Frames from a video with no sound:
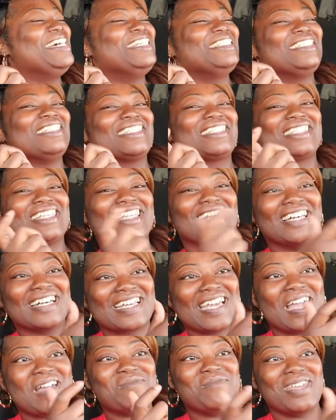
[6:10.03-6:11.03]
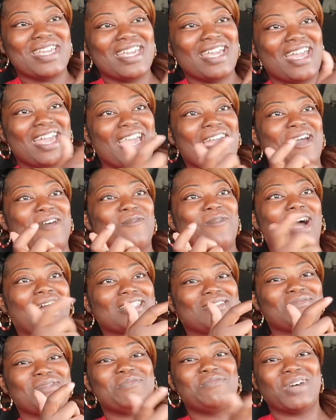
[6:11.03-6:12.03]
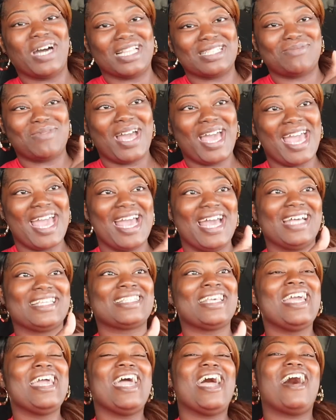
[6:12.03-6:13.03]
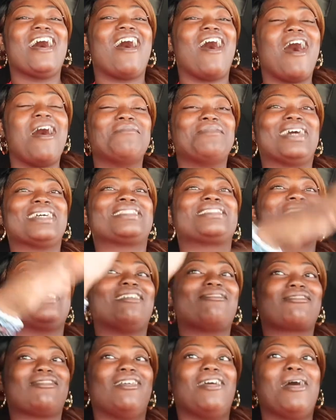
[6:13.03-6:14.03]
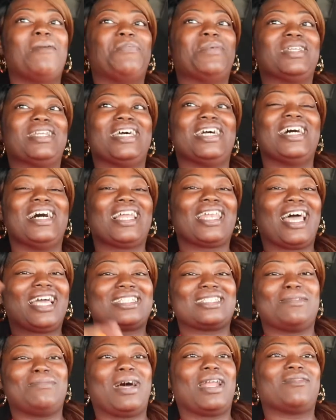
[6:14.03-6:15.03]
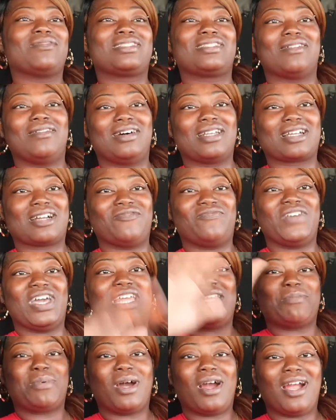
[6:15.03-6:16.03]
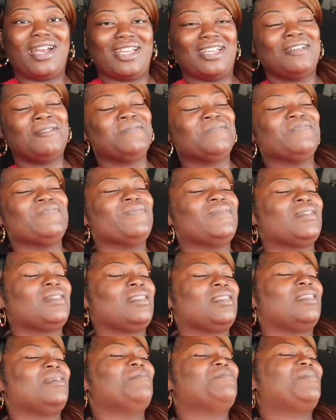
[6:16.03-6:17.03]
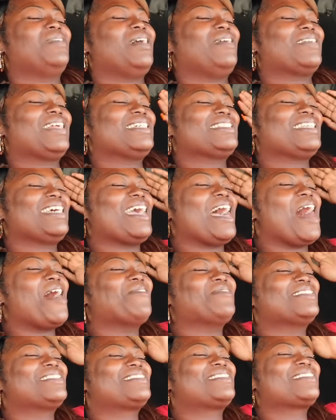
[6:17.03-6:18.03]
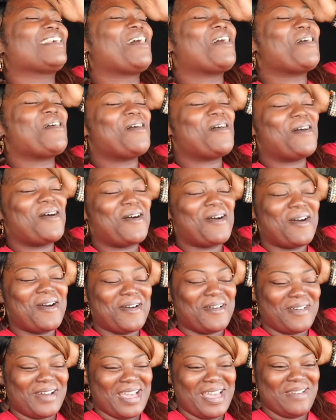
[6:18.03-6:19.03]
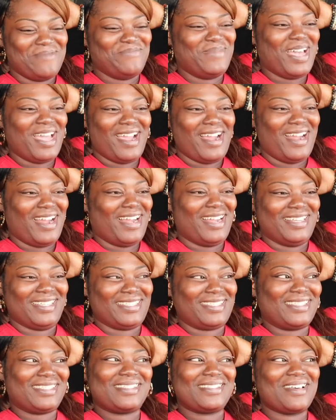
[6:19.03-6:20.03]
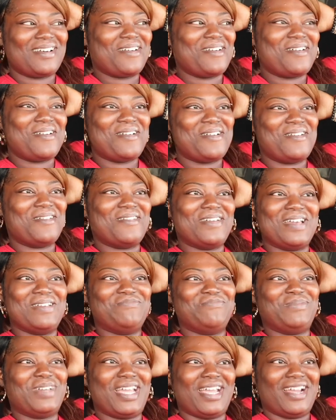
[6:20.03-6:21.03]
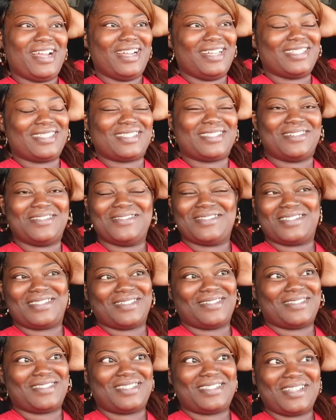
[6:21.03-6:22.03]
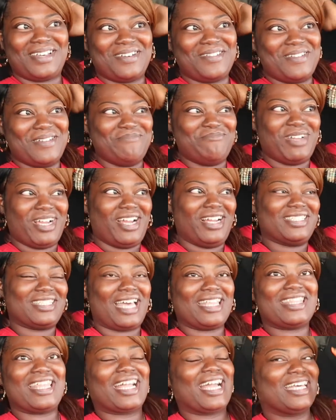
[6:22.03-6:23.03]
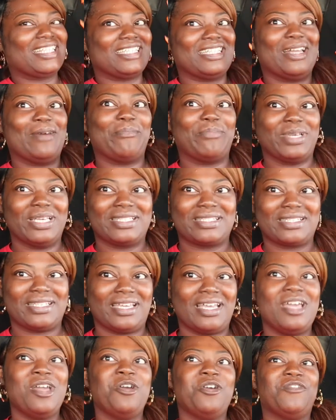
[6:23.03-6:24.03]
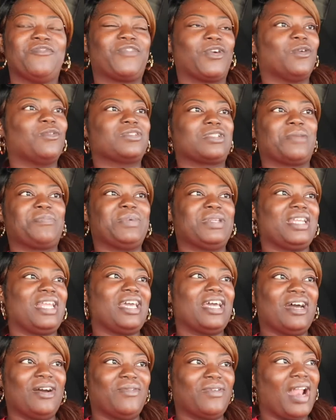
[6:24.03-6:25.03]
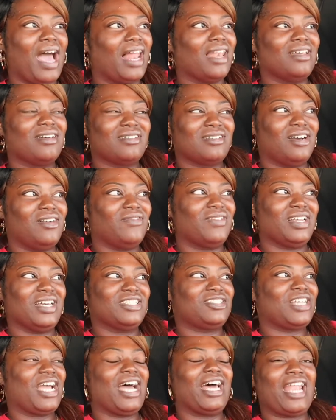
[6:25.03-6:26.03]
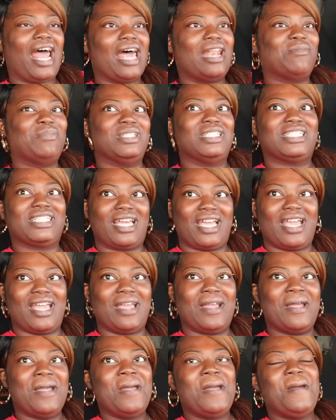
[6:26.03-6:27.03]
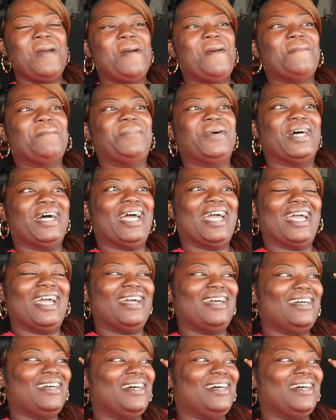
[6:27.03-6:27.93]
just to look at me and watch me bust my ass and all my stuff go up in the air like somebody was throwing a confetti party. Boy, when I tell you, I was so embarrassed. So embarrassed. So embarrassed. I think I seen a biscuit froze up in the air when I looked over there trying not to be shamed. But